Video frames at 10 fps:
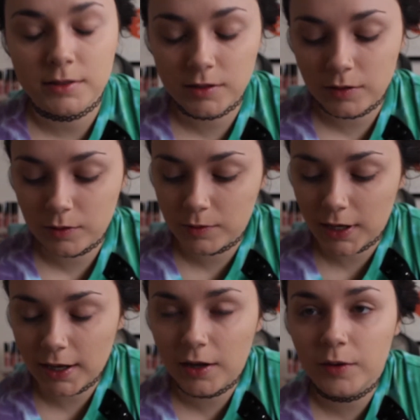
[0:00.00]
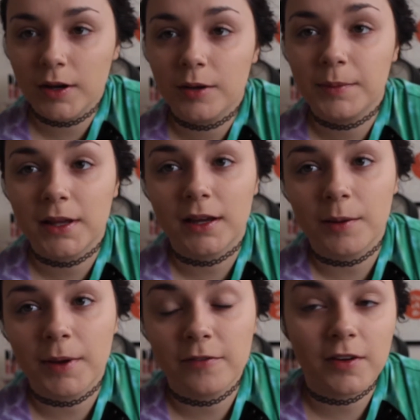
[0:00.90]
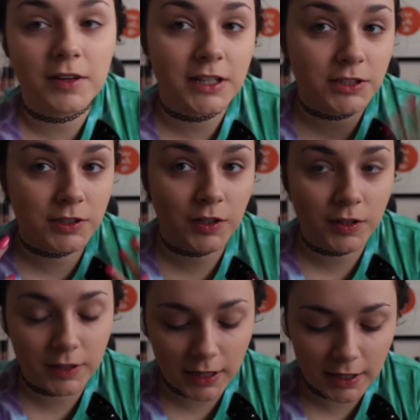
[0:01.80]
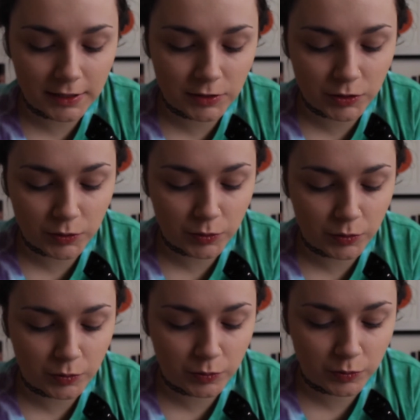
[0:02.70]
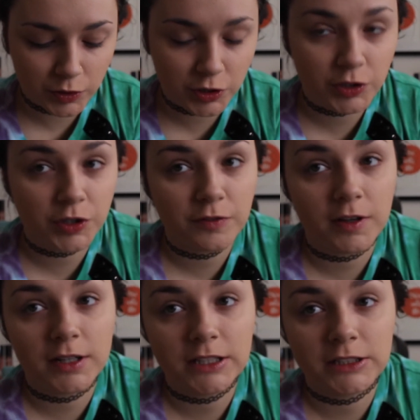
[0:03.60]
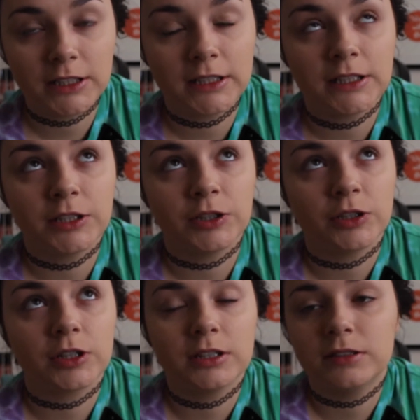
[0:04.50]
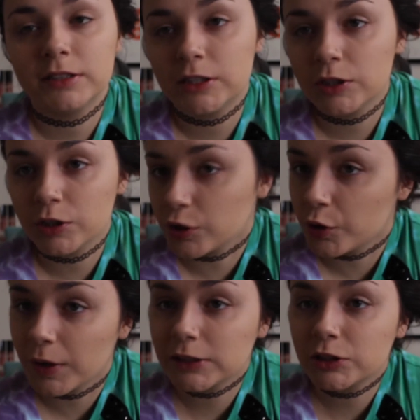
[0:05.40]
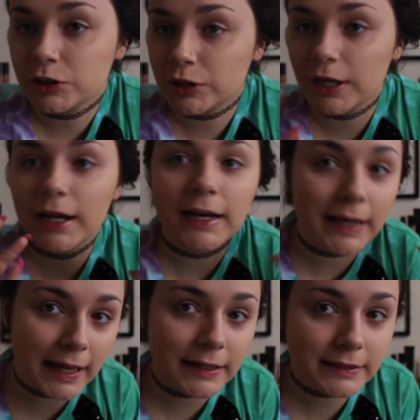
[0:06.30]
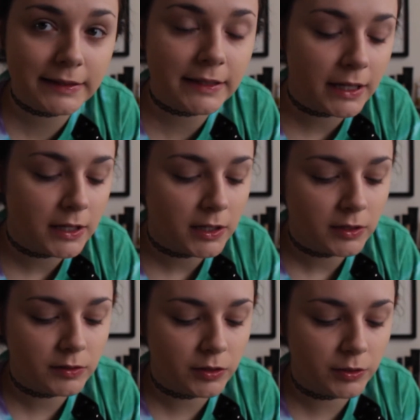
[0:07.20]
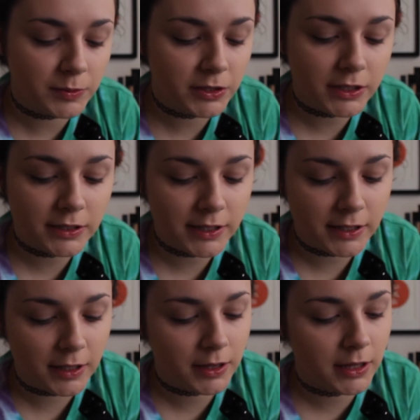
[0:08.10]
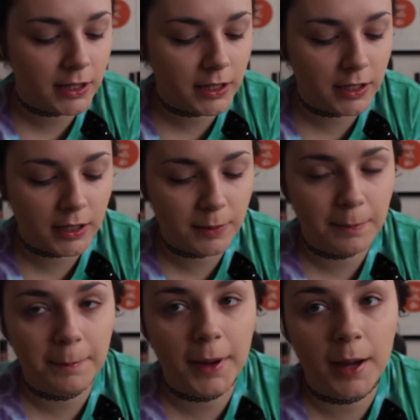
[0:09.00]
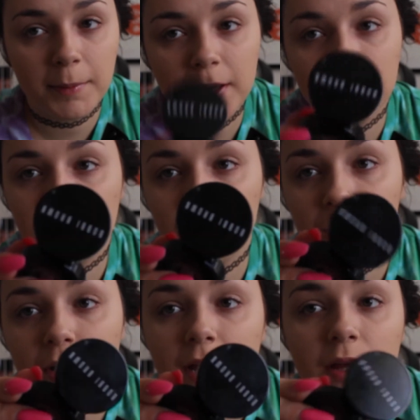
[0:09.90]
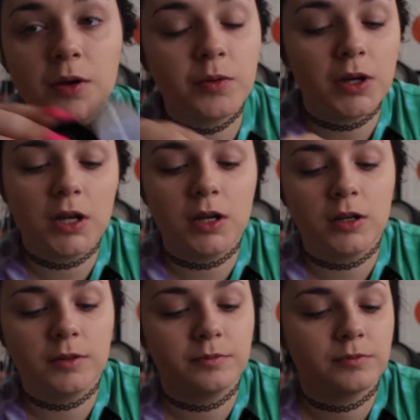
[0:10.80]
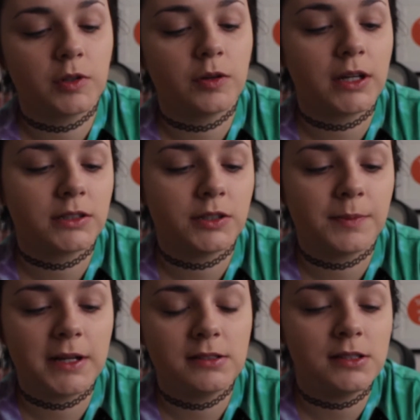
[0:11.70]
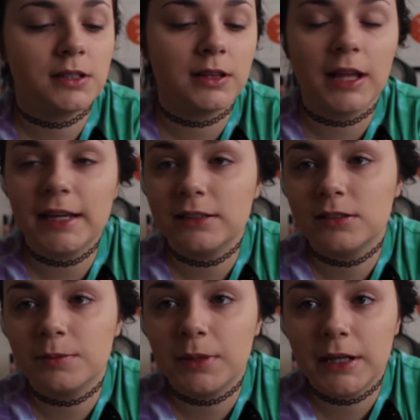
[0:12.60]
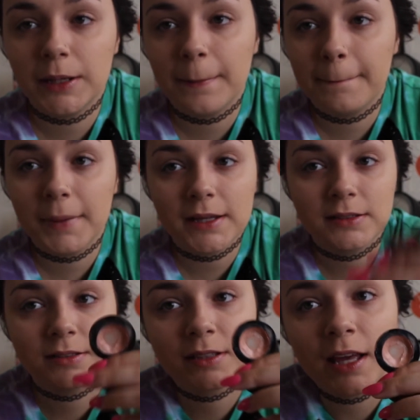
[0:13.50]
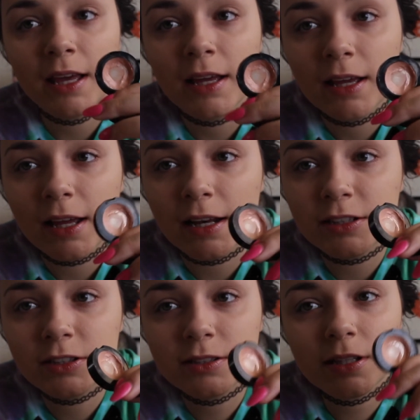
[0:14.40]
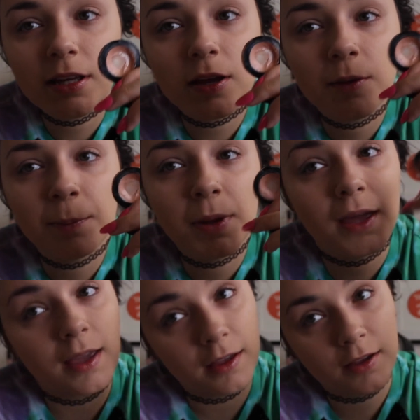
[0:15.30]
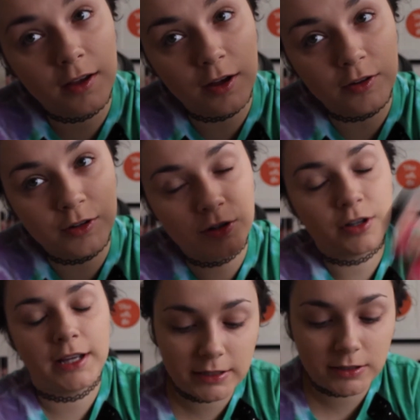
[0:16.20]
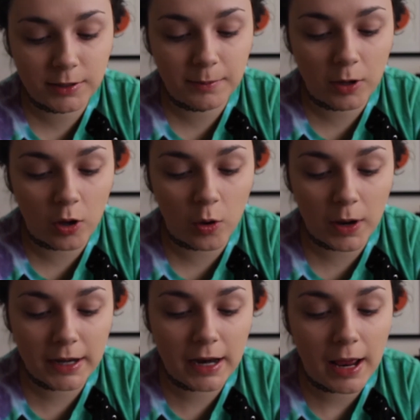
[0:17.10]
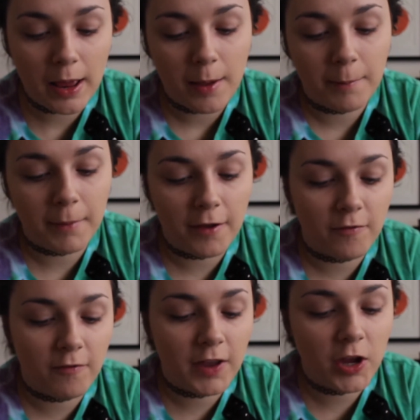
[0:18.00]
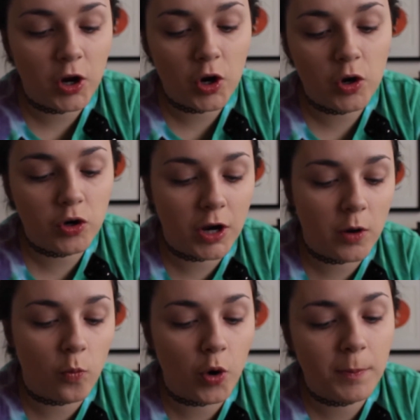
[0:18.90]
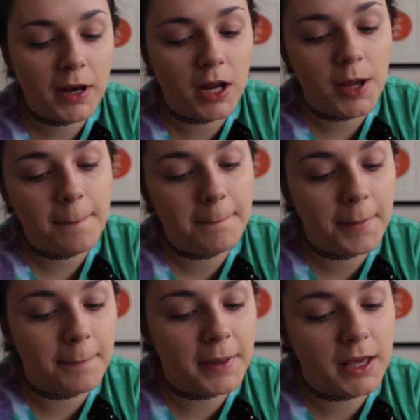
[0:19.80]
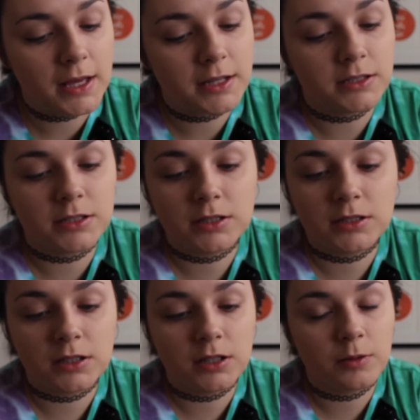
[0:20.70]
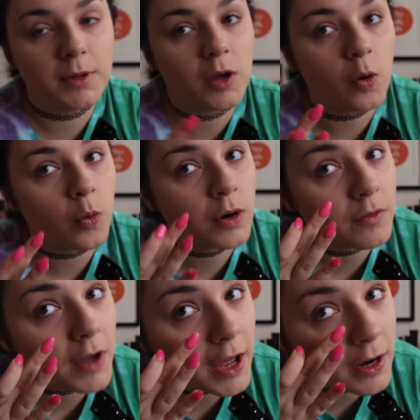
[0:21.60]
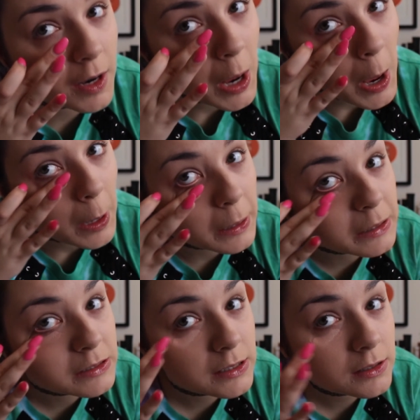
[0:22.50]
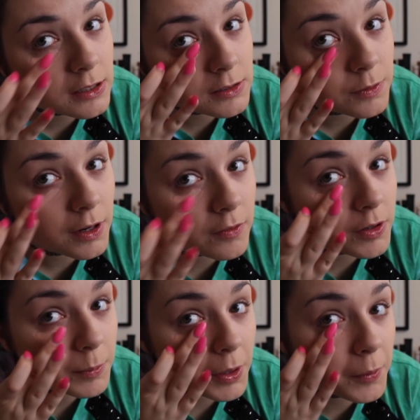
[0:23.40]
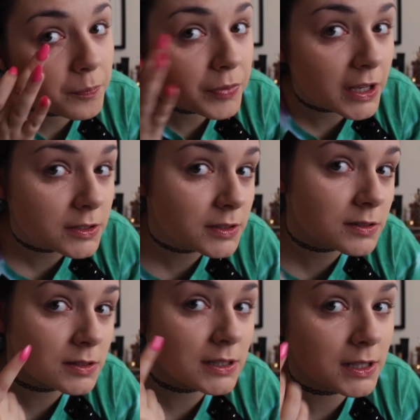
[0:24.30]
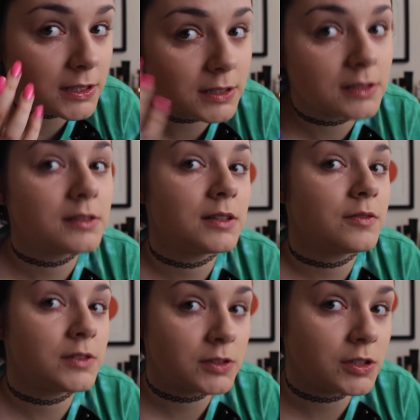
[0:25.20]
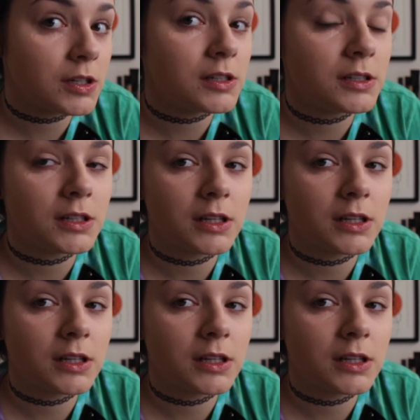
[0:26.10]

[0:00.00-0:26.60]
So now um, that I got my foundation on, I do, you should do your foundation and then your concealer or corrector next. So I'm just going to take the Bobbi Brown um, corrector. Mine's in light to medium bisque. And it's just like a pink color. Place them on my finger. Try and warm it up because this is a little bit old. I've had it. Like this thing lasts forever. But as you can see, like this stuff is good.